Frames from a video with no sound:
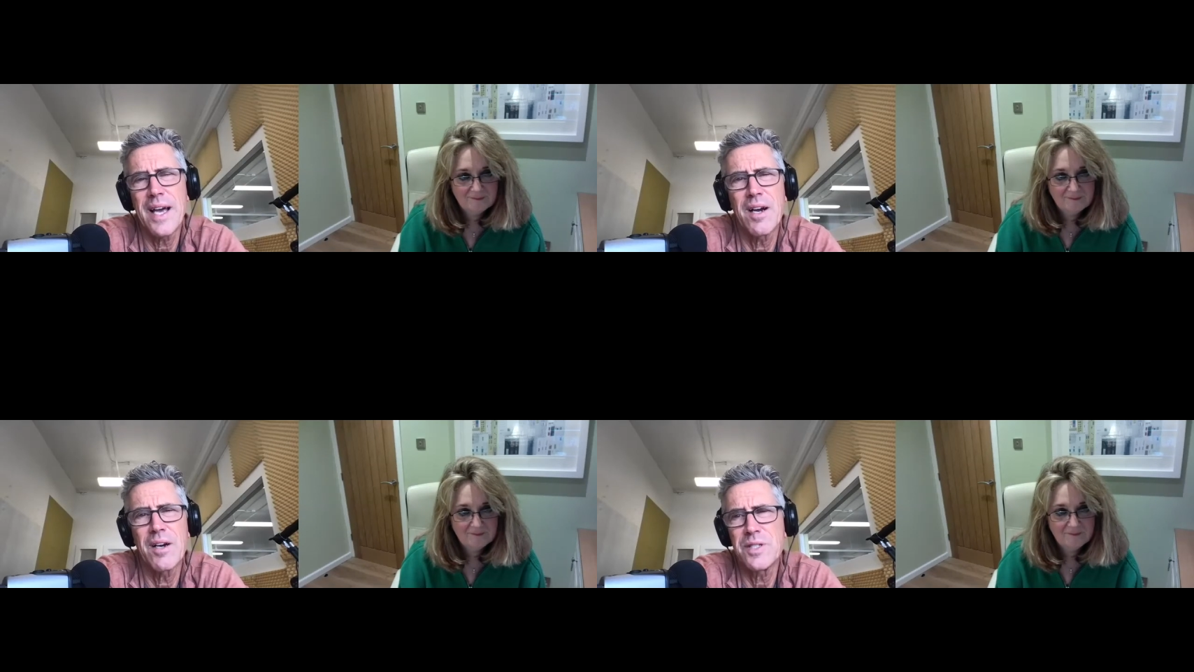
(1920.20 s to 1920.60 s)

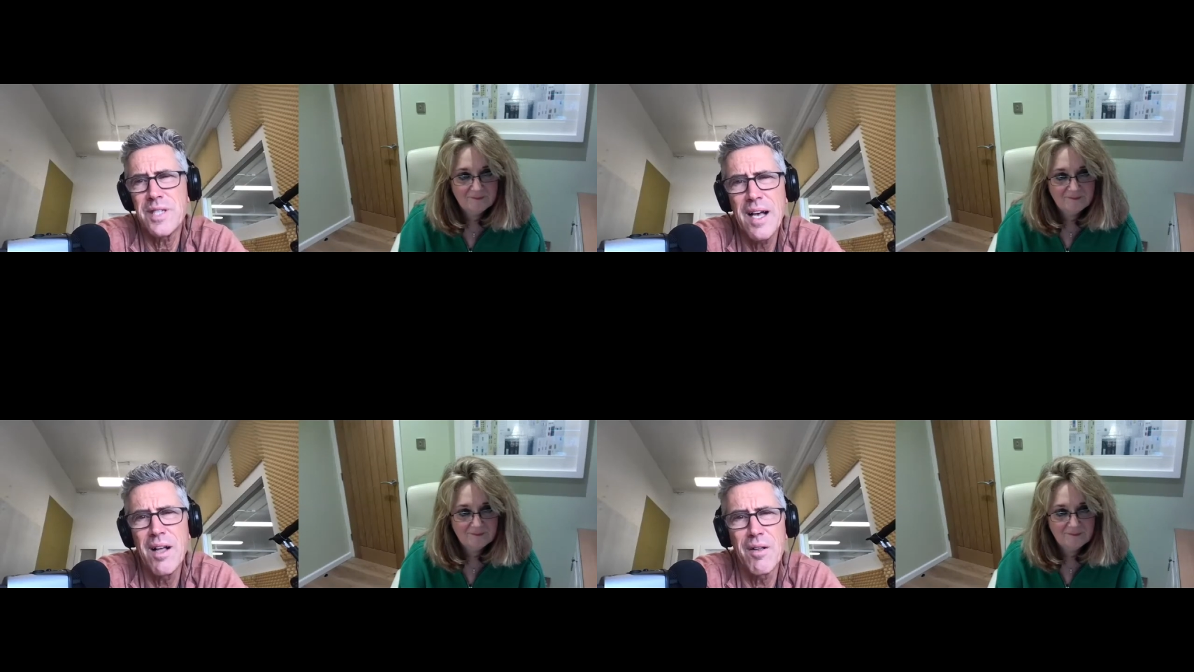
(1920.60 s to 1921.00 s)

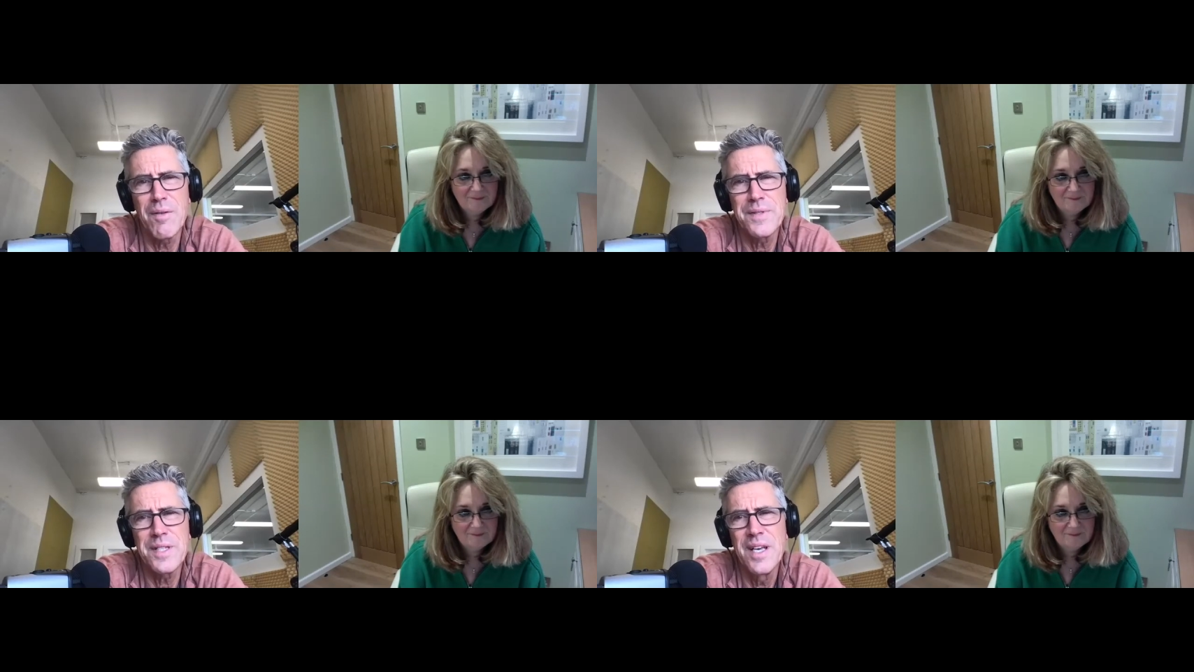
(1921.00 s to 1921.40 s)

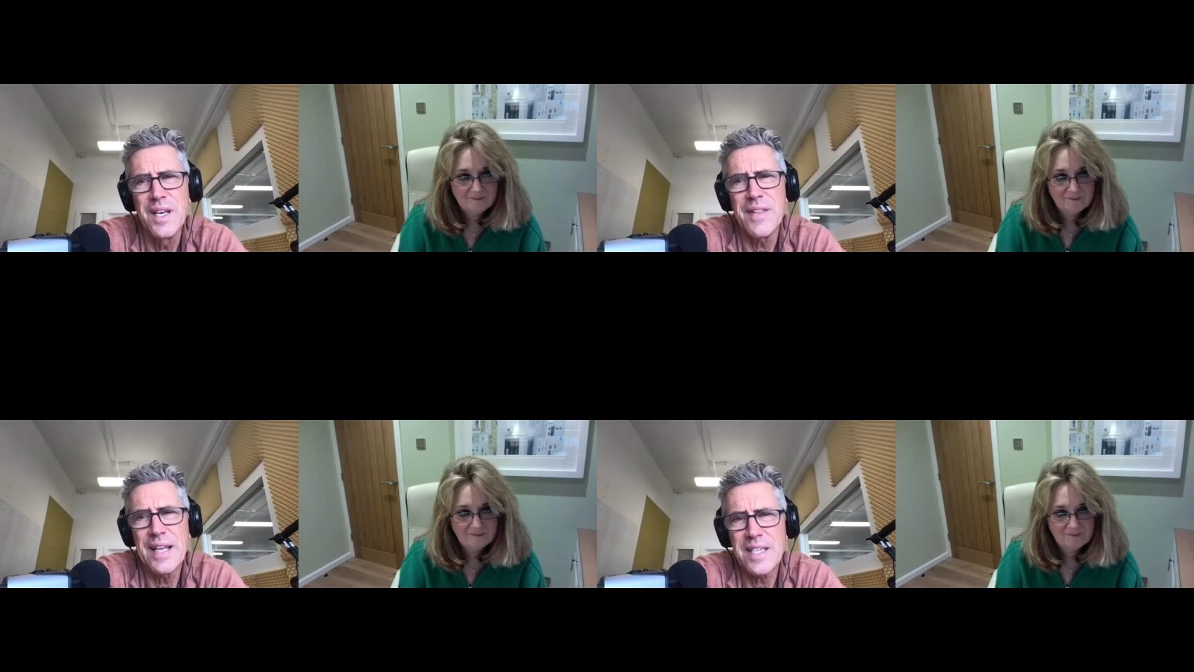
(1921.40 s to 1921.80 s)
Speaker 1: ourselves
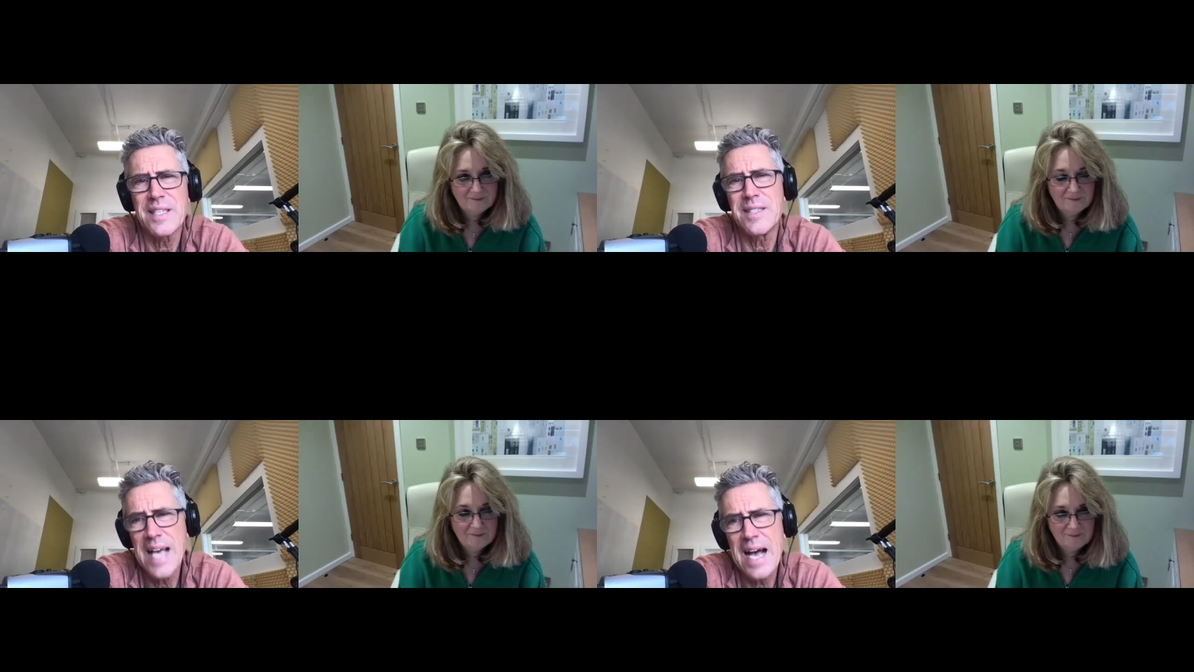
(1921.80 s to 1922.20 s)
that's
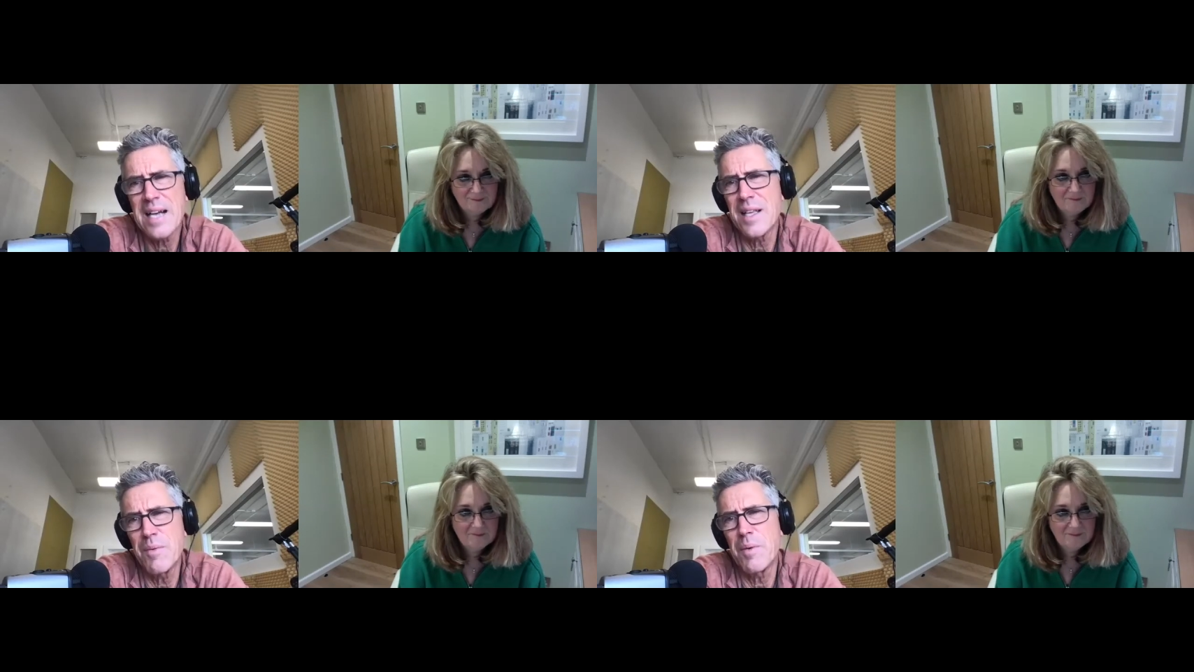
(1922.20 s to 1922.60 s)

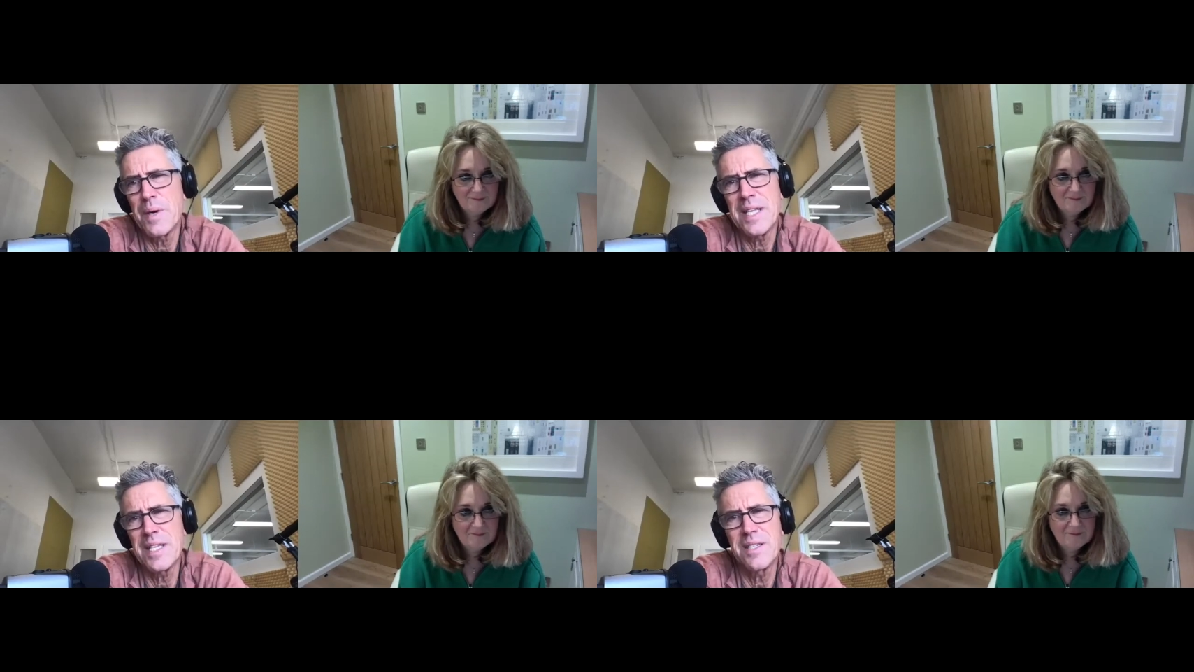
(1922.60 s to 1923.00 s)
exactly what we
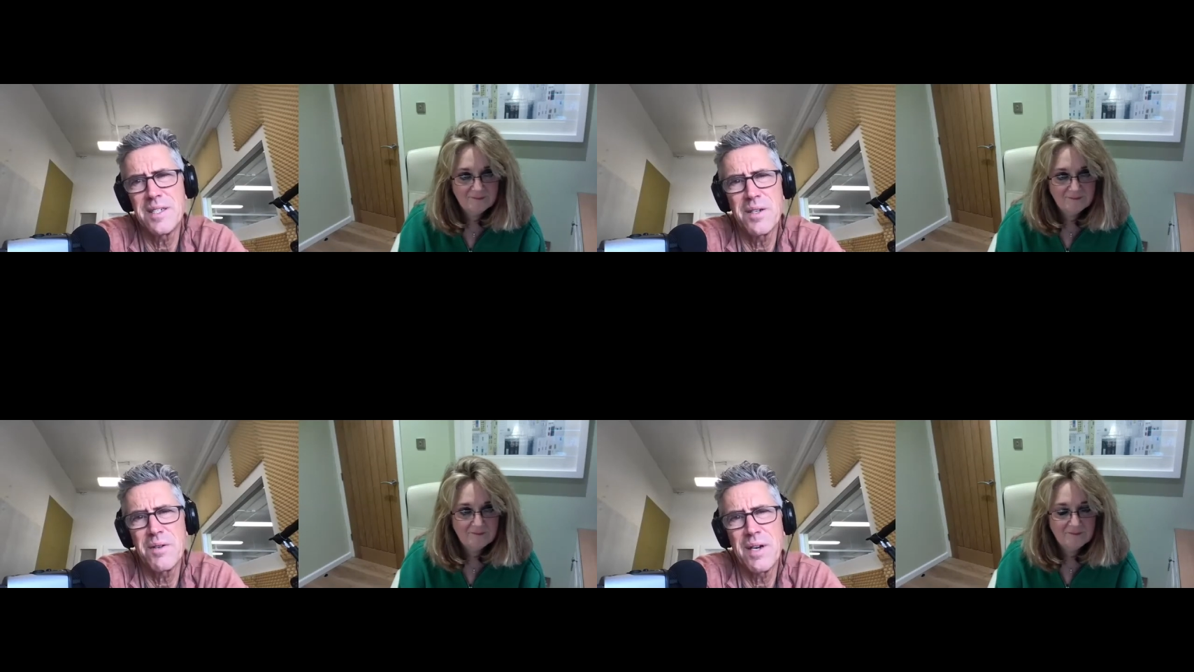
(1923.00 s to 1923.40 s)
need to do